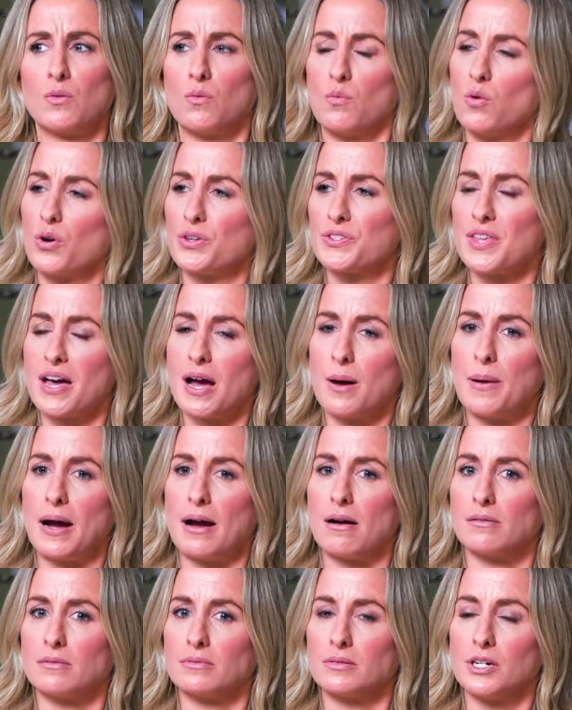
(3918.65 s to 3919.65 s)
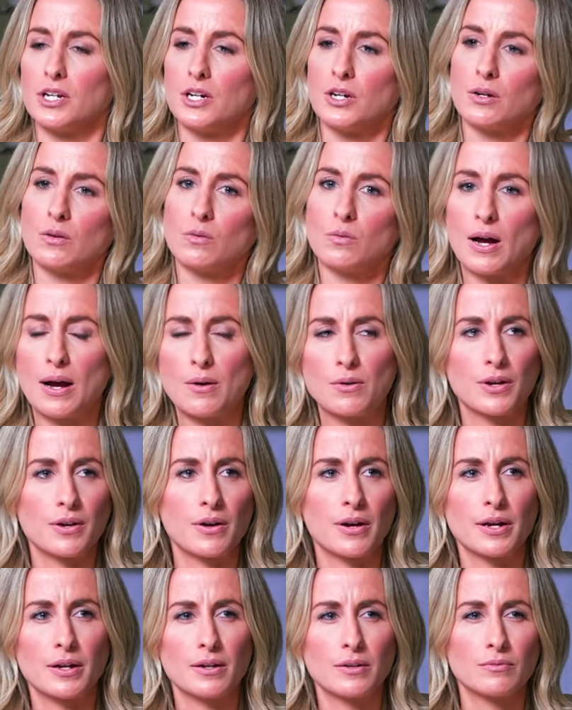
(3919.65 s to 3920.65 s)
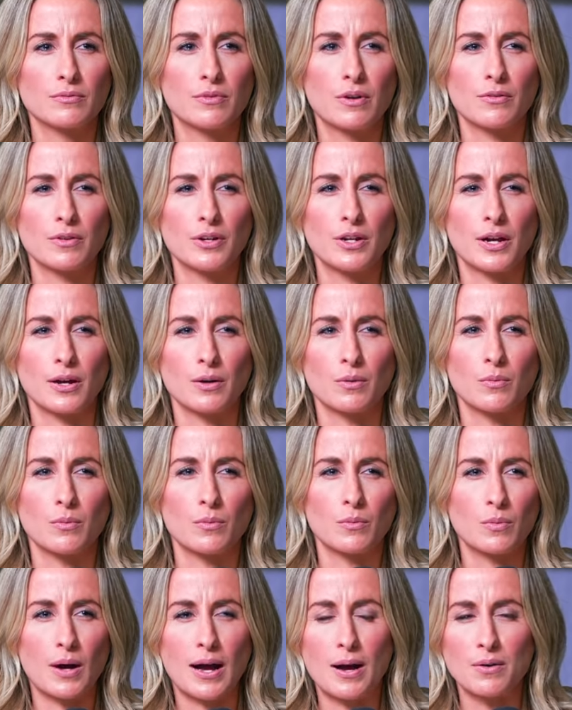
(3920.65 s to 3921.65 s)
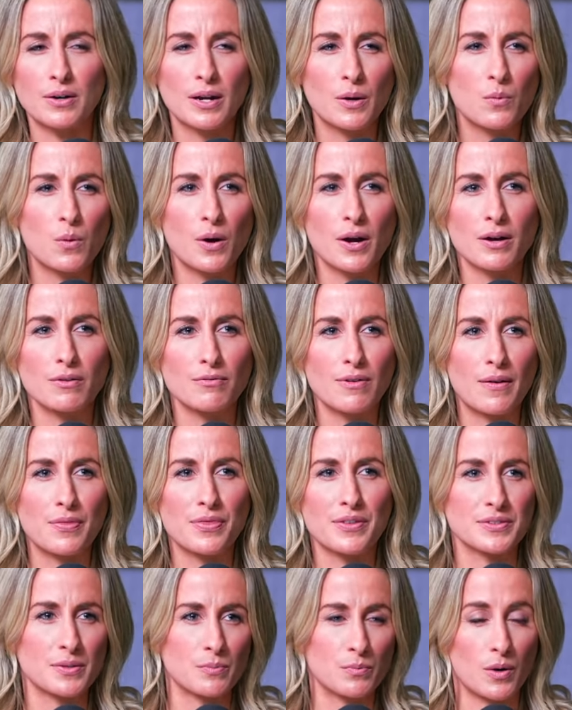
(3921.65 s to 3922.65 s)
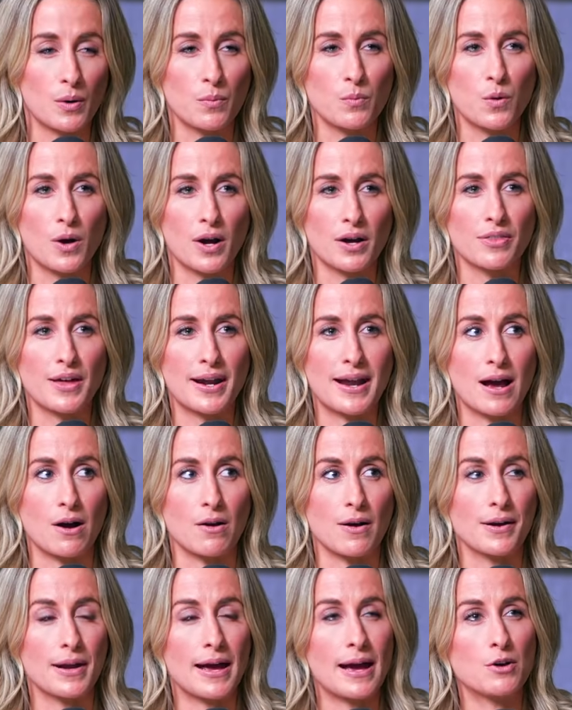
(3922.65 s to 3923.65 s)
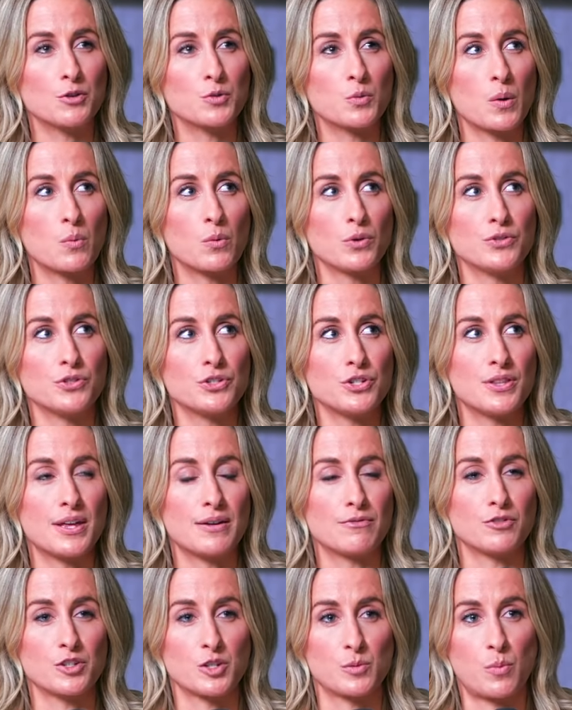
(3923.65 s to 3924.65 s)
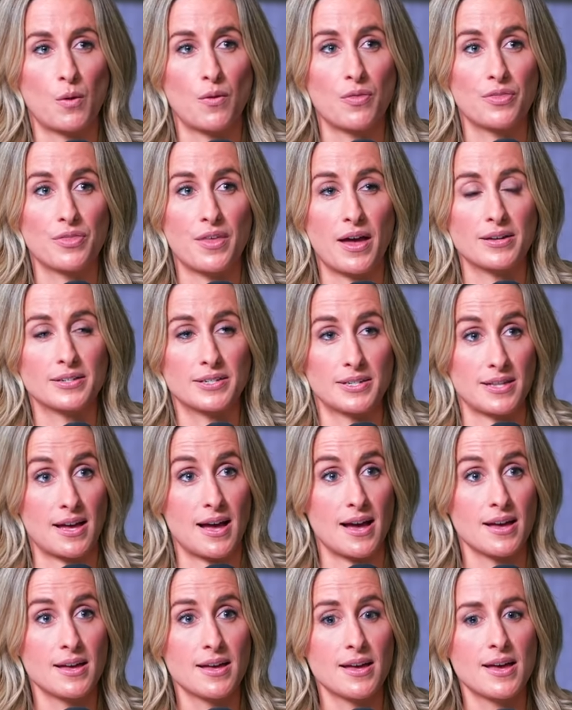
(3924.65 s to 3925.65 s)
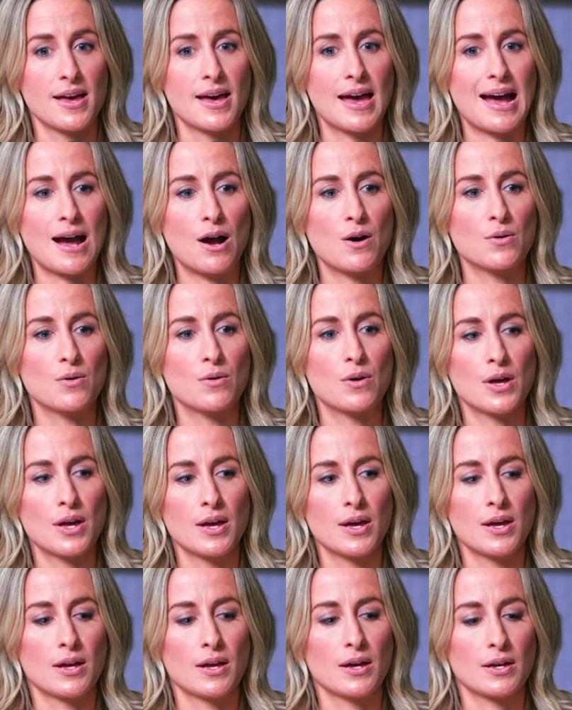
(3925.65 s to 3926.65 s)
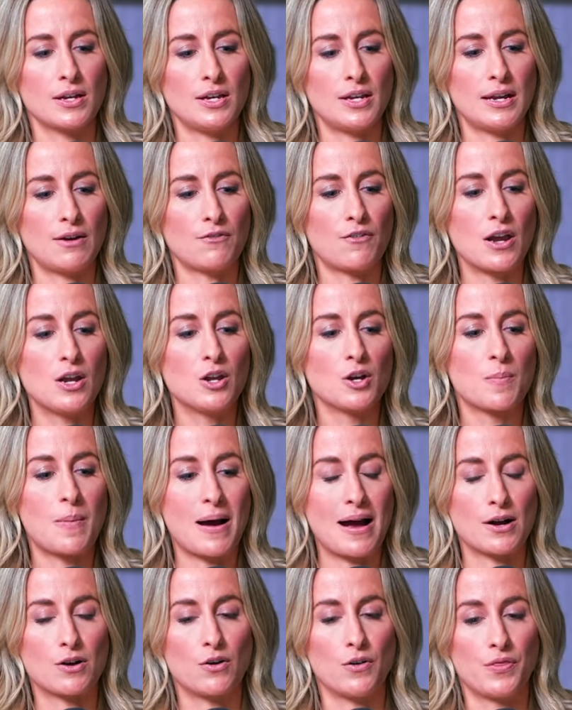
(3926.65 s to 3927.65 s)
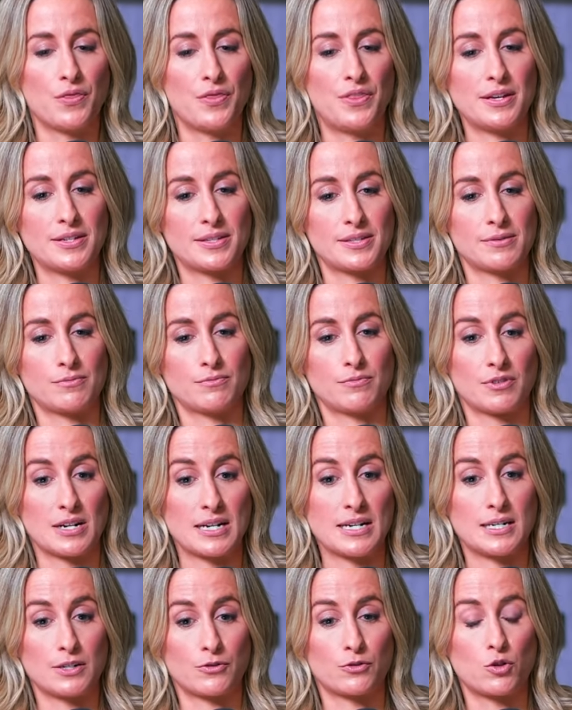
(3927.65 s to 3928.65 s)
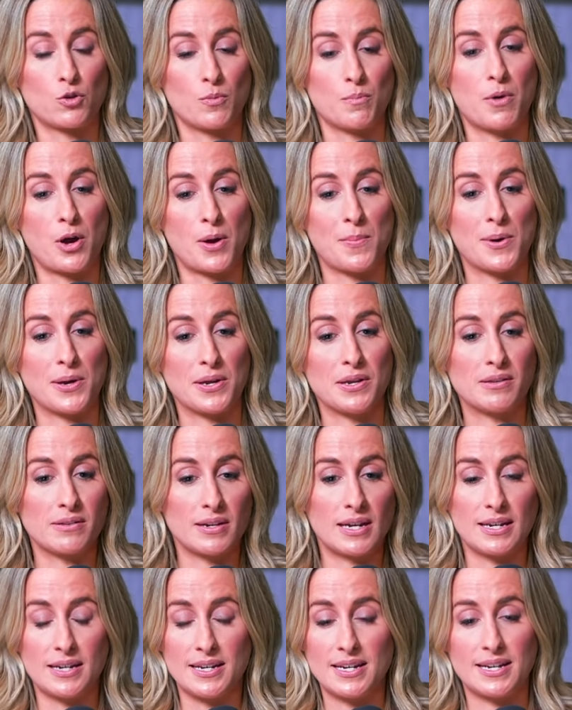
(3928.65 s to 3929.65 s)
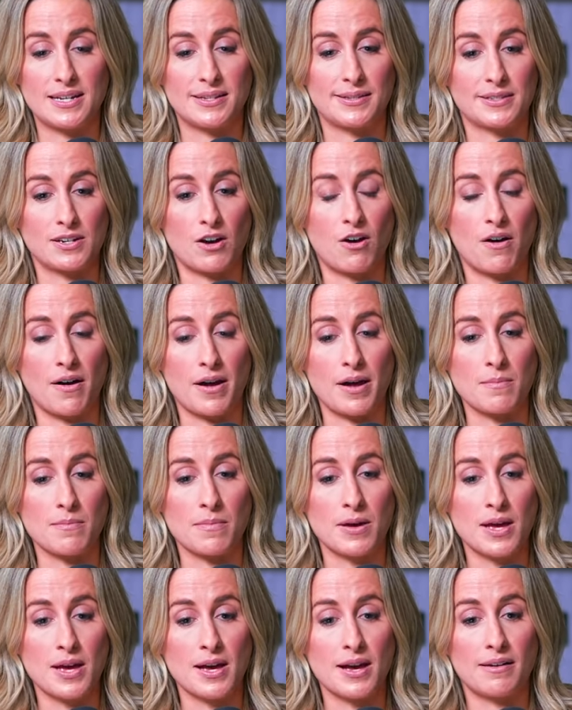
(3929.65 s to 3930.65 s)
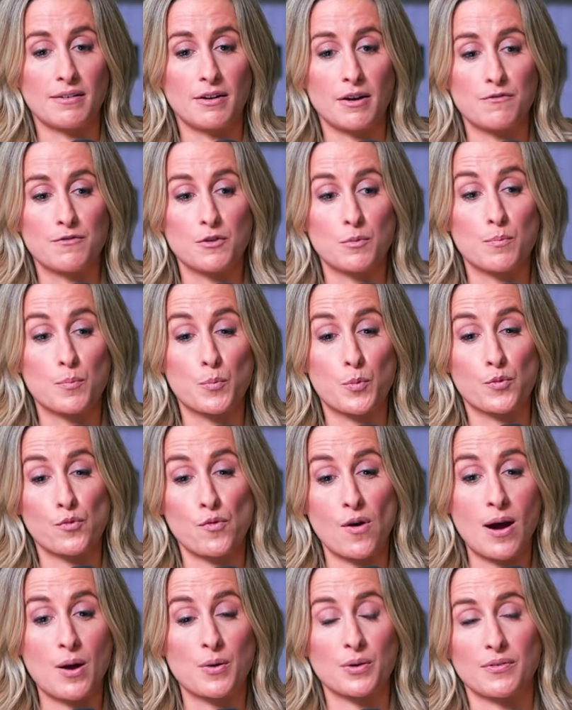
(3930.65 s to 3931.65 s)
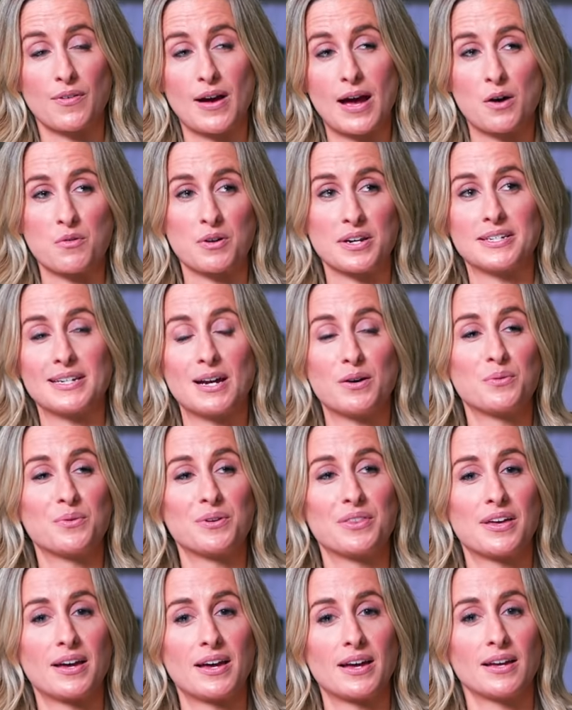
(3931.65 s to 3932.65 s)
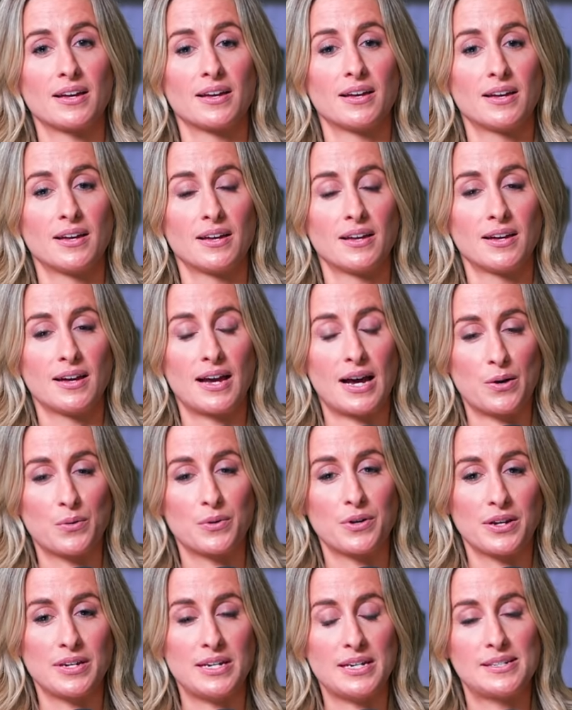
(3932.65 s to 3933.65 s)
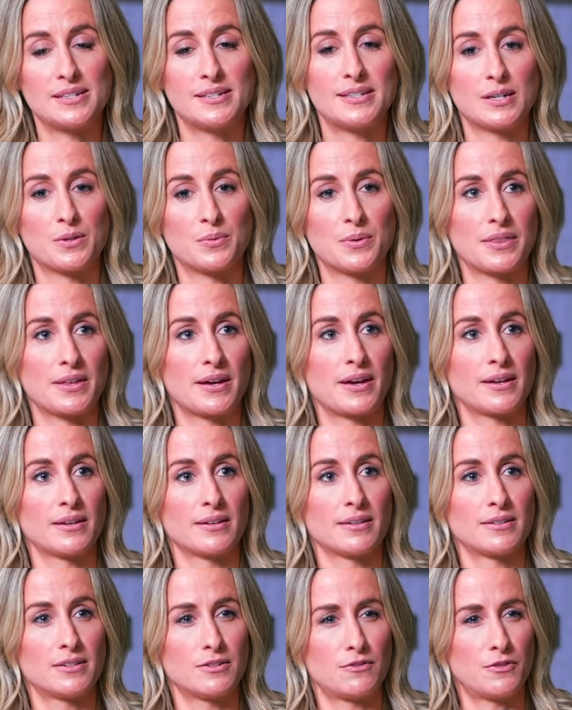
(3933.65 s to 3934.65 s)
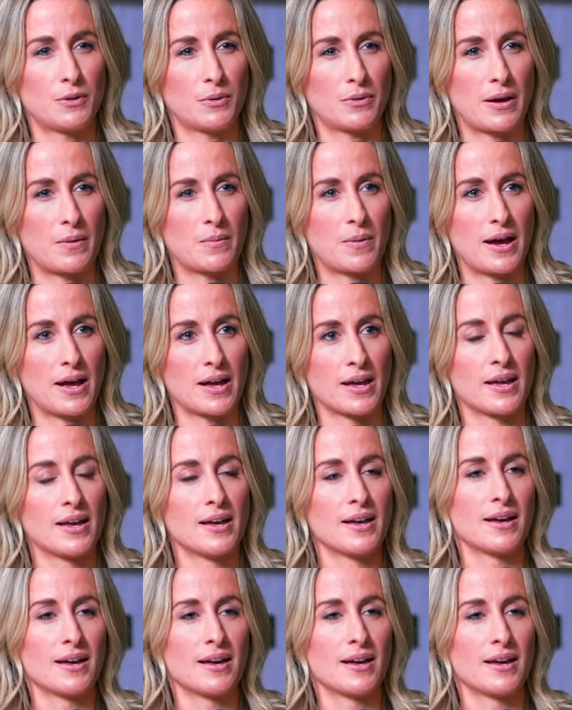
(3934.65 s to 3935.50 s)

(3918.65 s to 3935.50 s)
What's that about? How can I, you know, how can I work around this and, and work that out? And how do I want to then respond that to that? How, if I look back on this really difficult moment in a year's time and I feel proud of how I dealt with it, how would I need to deal with it to feel that way?